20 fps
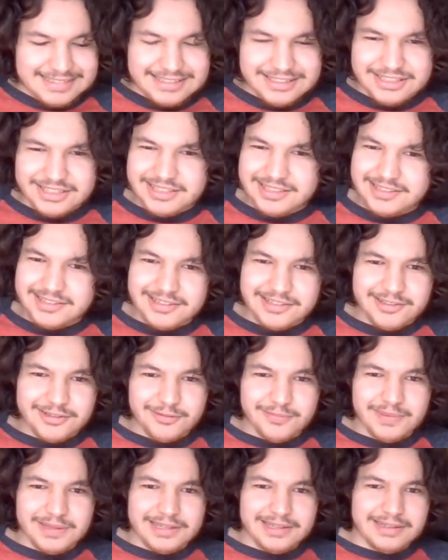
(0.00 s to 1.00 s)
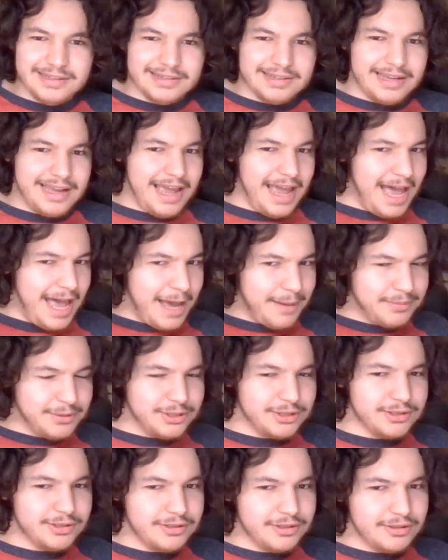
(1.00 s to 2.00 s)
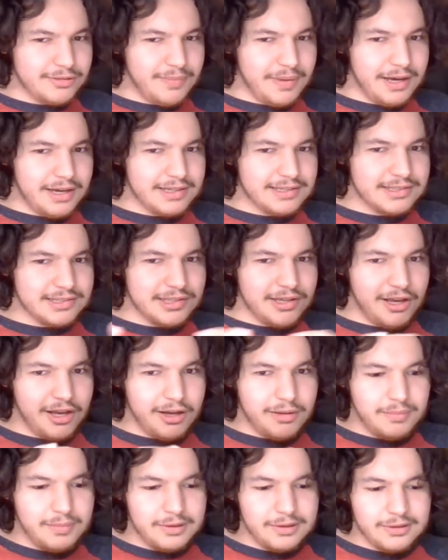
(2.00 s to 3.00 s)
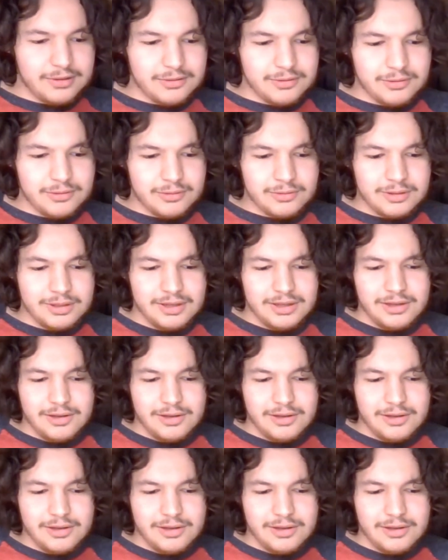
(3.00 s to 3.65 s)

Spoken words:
she's either being captured by Sabo